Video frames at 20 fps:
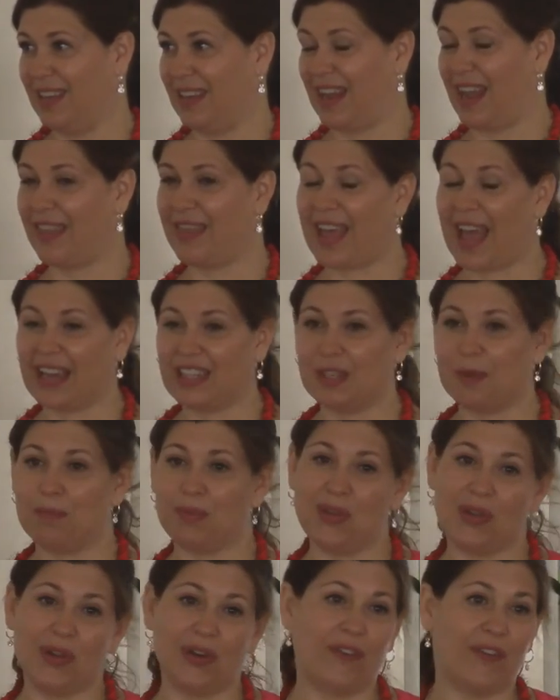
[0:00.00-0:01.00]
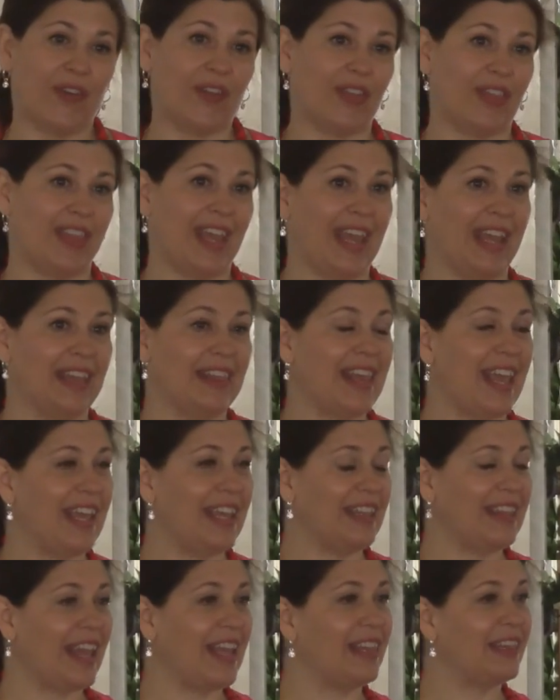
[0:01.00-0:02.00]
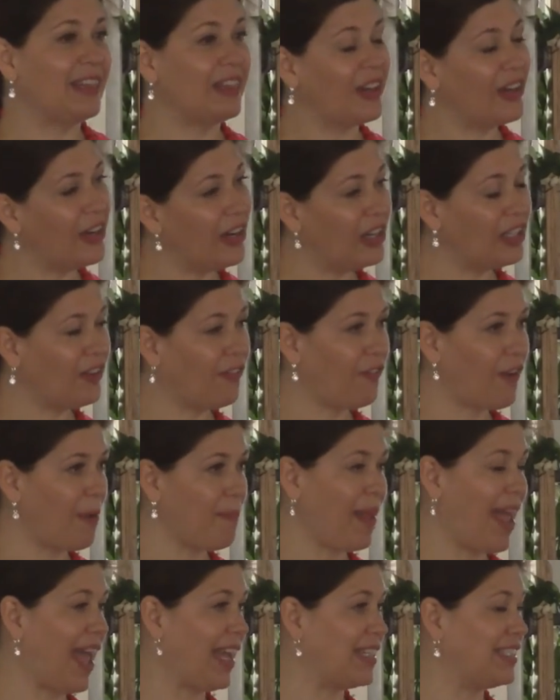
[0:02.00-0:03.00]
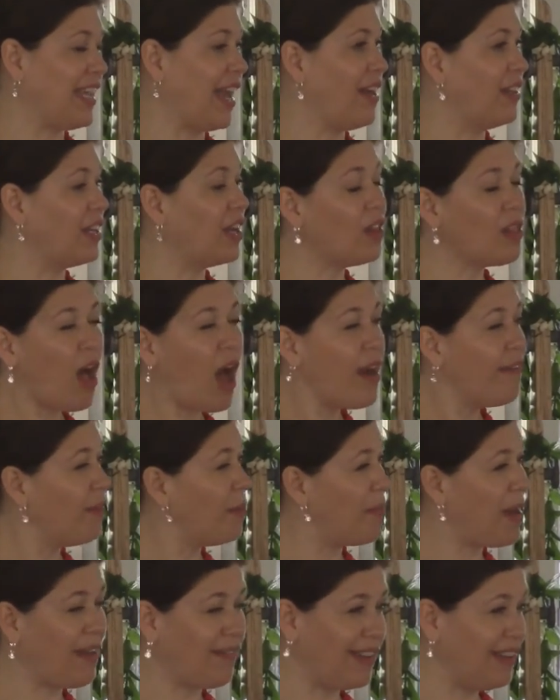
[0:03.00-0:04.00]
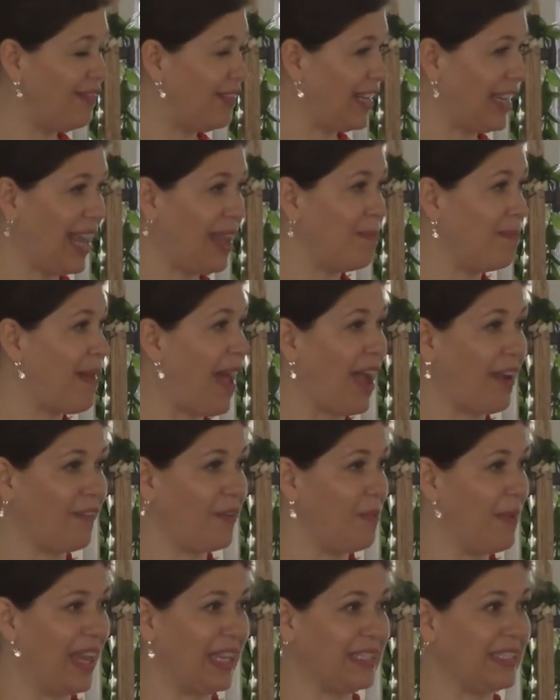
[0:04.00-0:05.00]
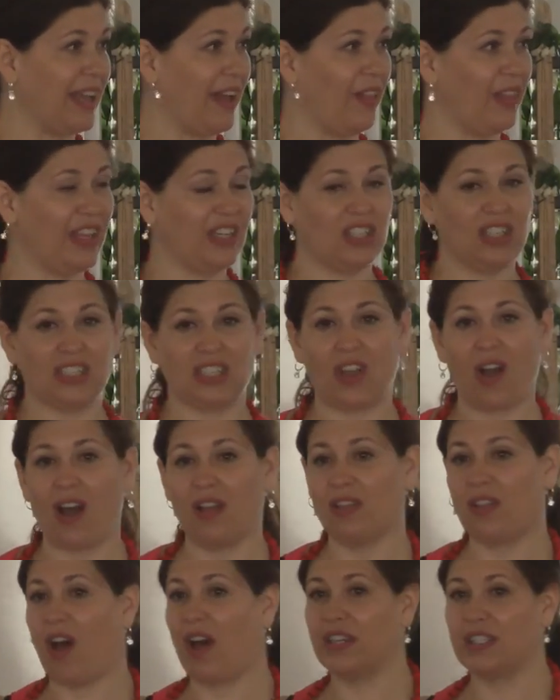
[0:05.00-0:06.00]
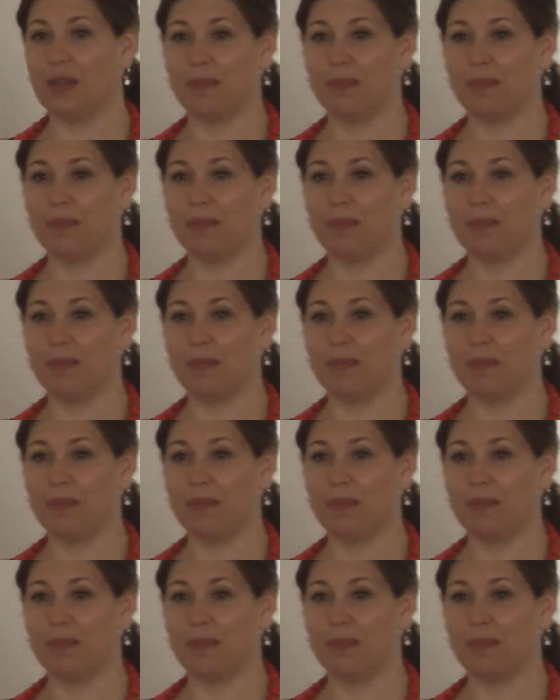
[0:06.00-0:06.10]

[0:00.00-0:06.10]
And that's a beautiful thing. They, they learned from exile, and a lot of them never even came back from exile. They just got lost